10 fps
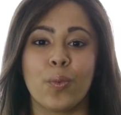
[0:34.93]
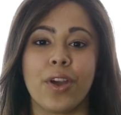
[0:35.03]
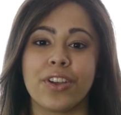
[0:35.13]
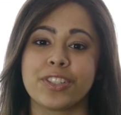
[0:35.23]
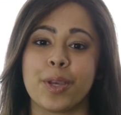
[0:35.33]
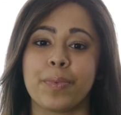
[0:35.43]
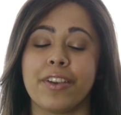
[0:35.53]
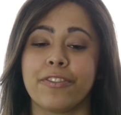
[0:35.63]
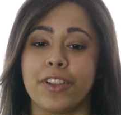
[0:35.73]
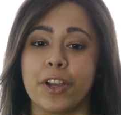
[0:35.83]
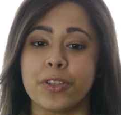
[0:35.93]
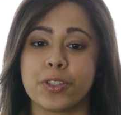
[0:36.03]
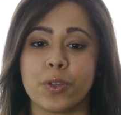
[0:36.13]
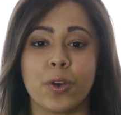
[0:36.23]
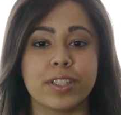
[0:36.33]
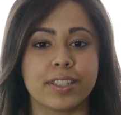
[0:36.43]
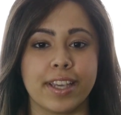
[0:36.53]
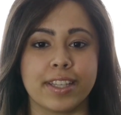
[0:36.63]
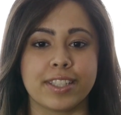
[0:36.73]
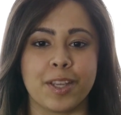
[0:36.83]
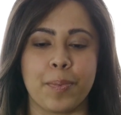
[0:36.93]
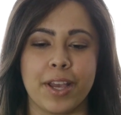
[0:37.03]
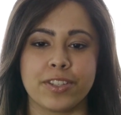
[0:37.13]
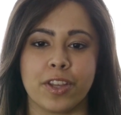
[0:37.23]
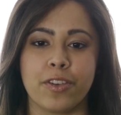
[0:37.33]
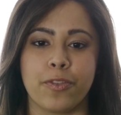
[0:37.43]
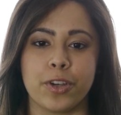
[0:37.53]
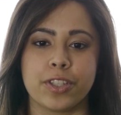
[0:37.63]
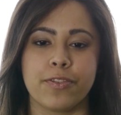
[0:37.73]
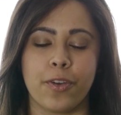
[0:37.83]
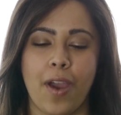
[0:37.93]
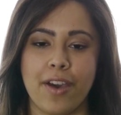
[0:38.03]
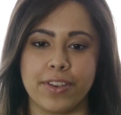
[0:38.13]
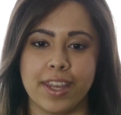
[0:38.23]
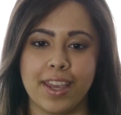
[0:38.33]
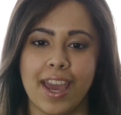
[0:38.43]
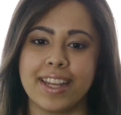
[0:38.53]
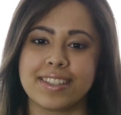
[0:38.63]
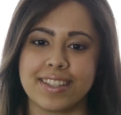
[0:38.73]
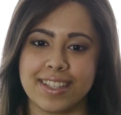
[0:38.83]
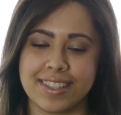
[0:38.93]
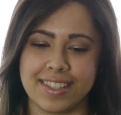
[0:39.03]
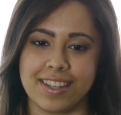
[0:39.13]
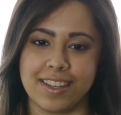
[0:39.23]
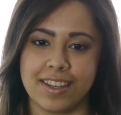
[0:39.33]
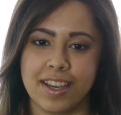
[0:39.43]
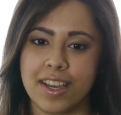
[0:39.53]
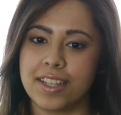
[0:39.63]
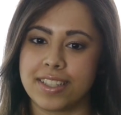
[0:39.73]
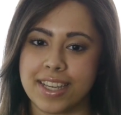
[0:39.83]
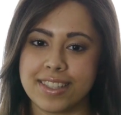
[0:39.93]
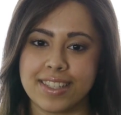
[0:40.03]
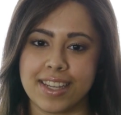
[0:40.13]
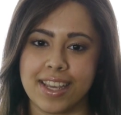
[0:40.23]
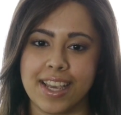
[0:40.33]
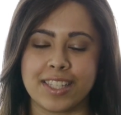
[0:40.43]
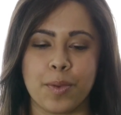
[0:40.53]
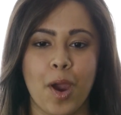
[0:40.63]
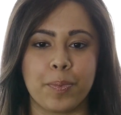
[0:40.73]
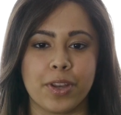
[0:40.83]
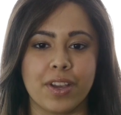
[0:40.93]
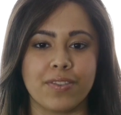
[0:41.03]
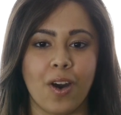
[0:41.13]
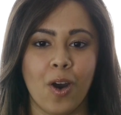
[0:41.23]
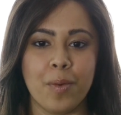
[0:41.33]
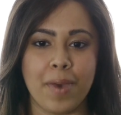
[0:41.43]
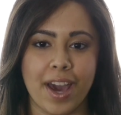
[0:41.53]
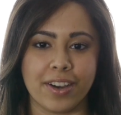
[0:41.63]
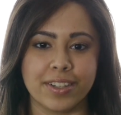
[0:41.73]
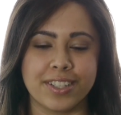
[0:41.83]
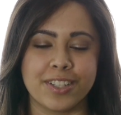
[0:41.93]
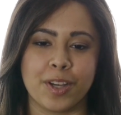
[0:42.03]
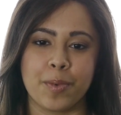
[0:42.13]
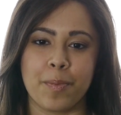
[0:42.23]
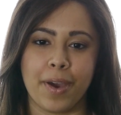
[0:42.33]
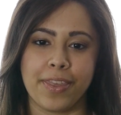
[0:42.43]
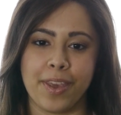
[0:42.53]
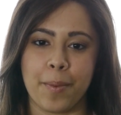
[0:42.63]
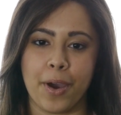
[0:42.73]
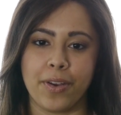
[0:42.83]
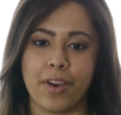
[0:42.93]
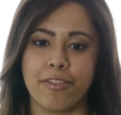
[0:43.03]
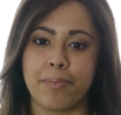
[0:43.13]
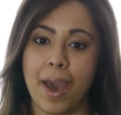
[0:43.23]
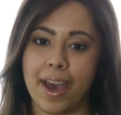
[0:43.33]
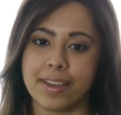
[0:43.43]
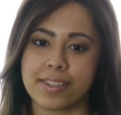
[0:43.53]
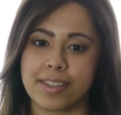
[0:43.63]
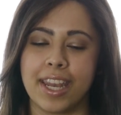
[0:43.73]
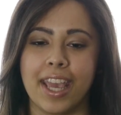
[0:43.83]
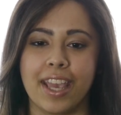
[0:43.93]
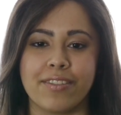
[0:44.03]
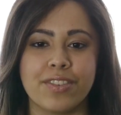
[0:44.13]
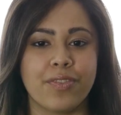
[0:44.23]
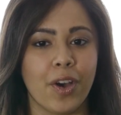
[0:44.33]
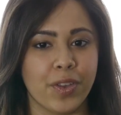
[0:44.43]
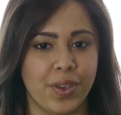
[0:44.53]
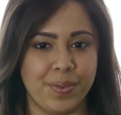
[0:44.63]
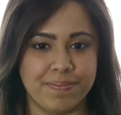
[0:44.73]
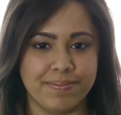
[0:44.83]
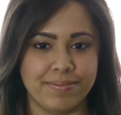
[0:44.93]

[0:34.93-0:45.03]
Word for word: Whether something floats or sinks depends on the force of gravity and its density. Density is a property of all matter determined by the amount of mass in a given volume.